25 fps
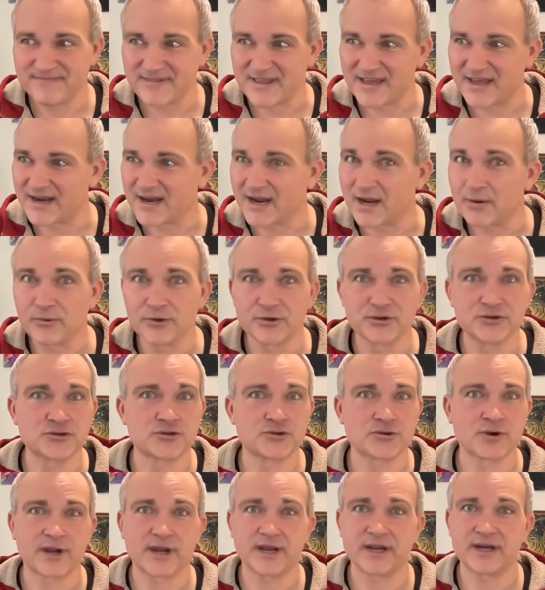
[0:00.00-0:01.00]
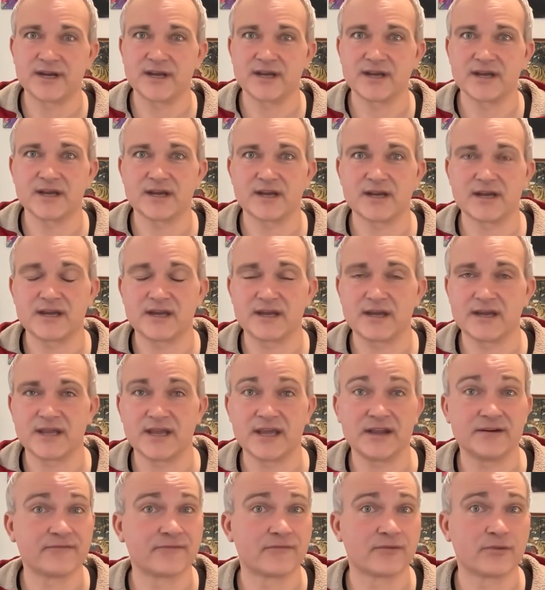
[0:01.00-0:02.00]
And I wouldn't trade
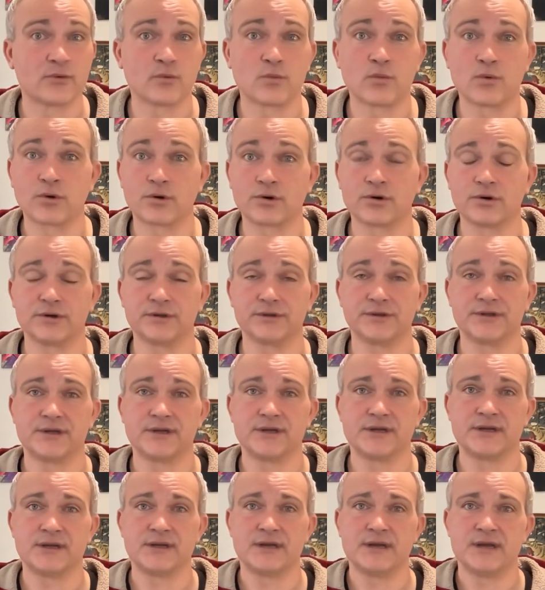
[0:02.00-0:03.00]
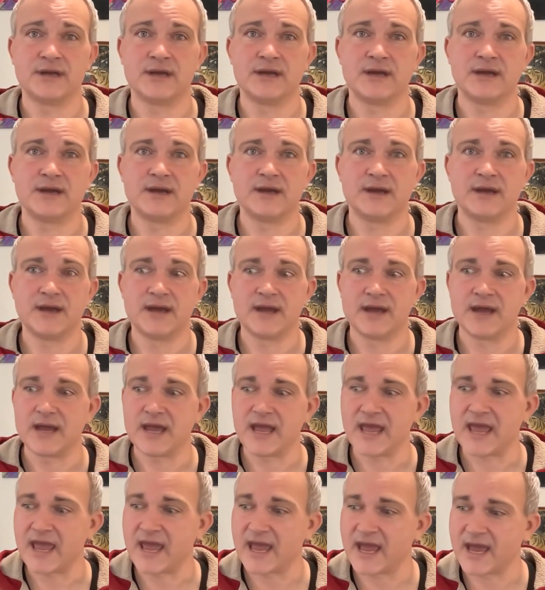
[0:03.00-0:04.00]
it for the world
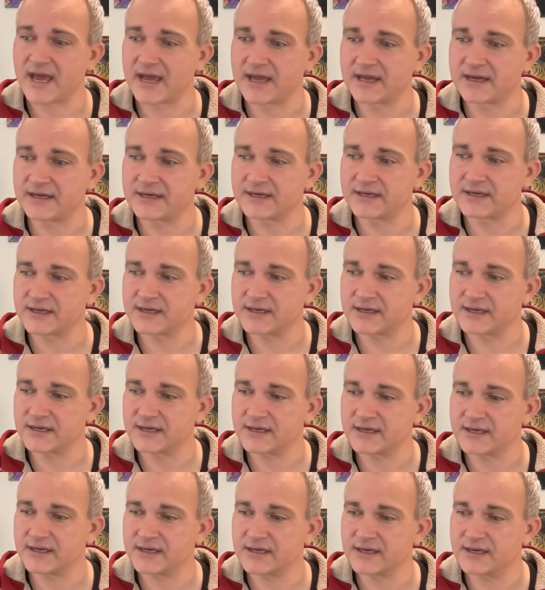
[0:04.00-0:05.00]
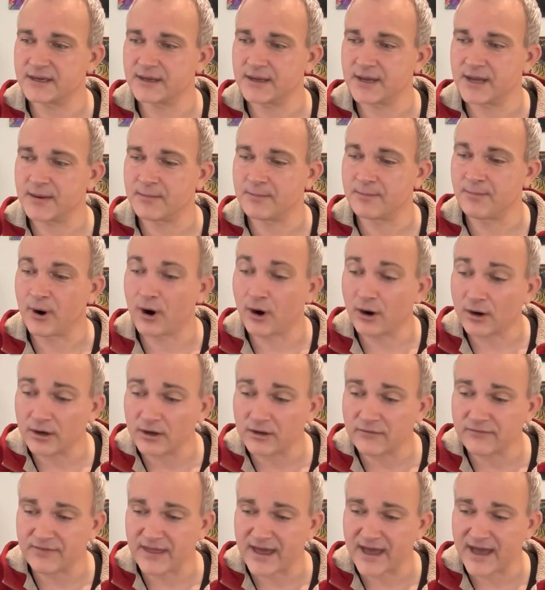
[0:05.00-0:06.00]
and and part
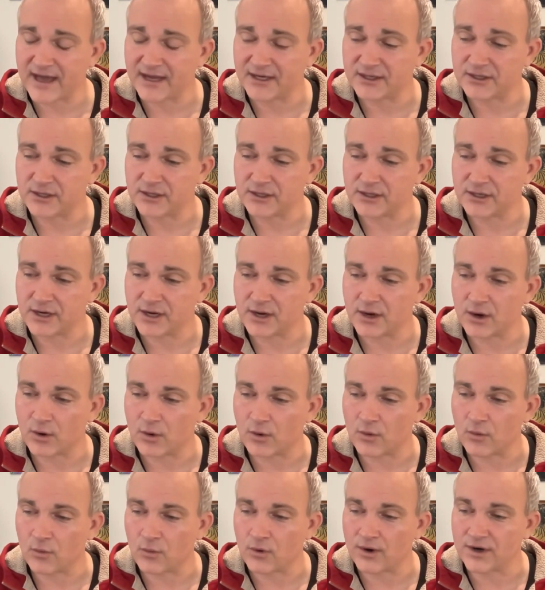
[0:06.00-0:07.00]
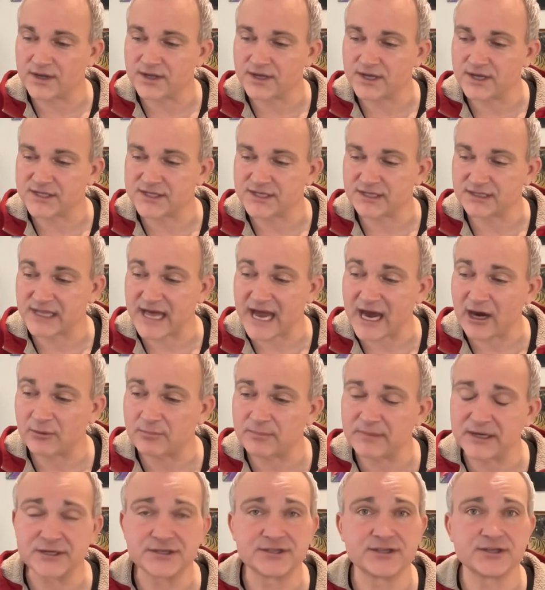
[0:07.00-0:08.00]
of that what it's allowed
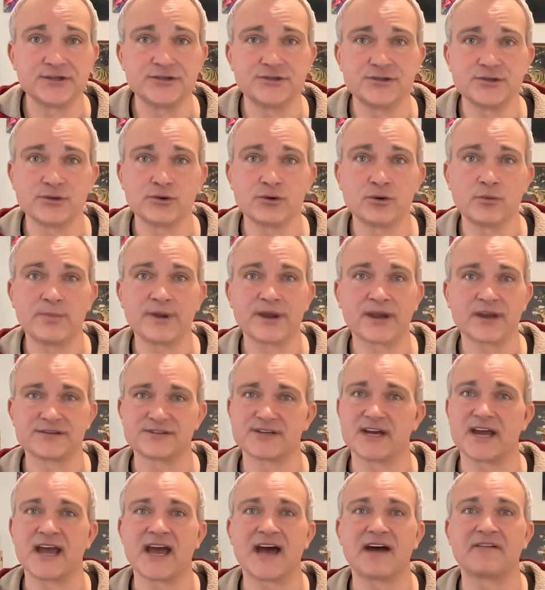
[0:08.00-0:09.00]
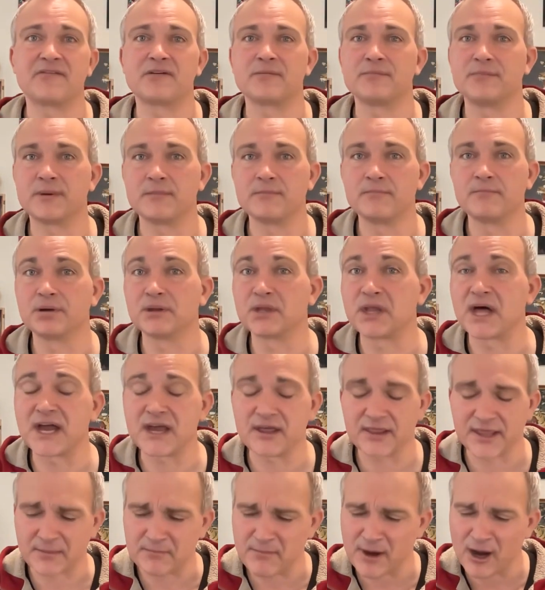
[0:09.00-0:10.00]
me to do because i haven't been
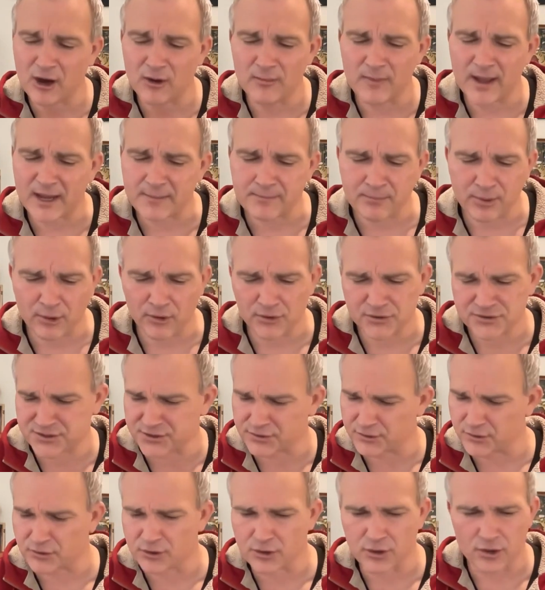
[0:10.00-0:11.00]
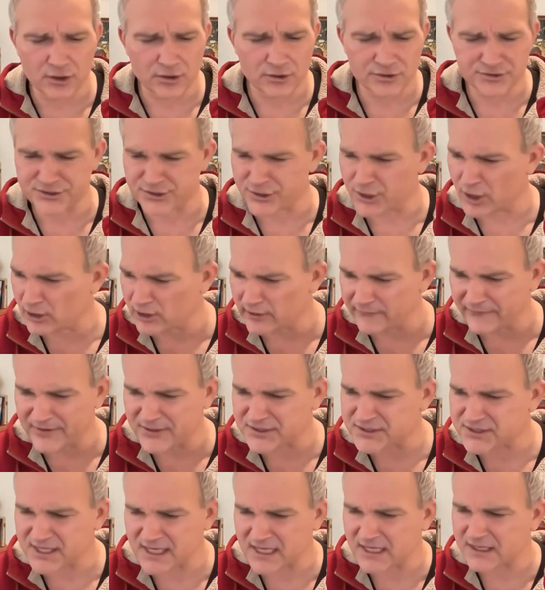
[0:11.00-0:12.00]
blind like all my personal goals and all of
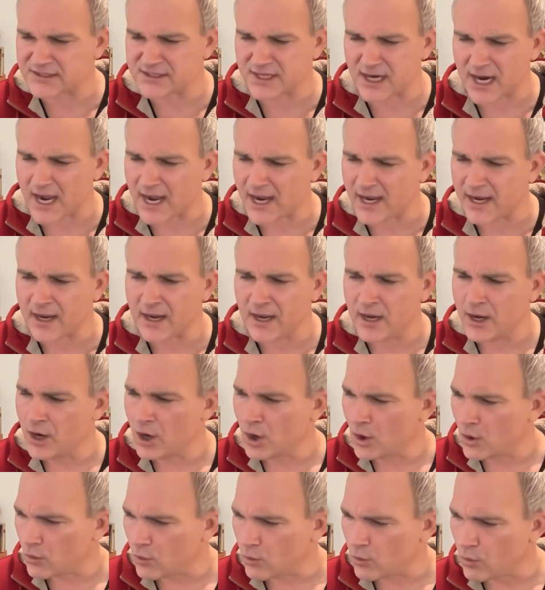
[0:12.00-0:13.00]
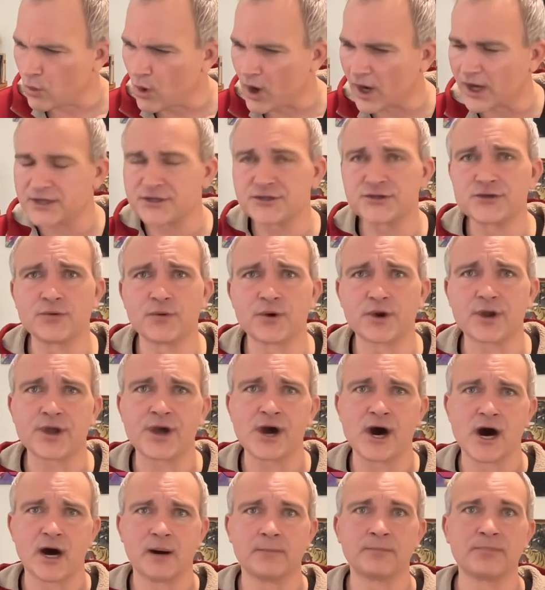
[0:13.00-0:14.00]
these things that i want to
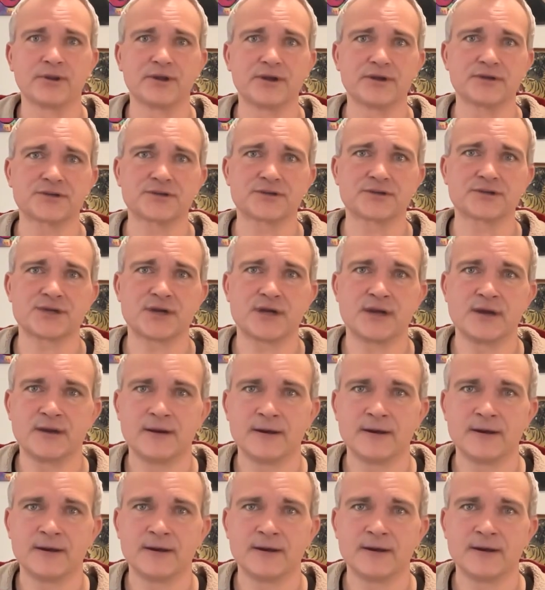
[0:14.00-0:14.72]
accomplish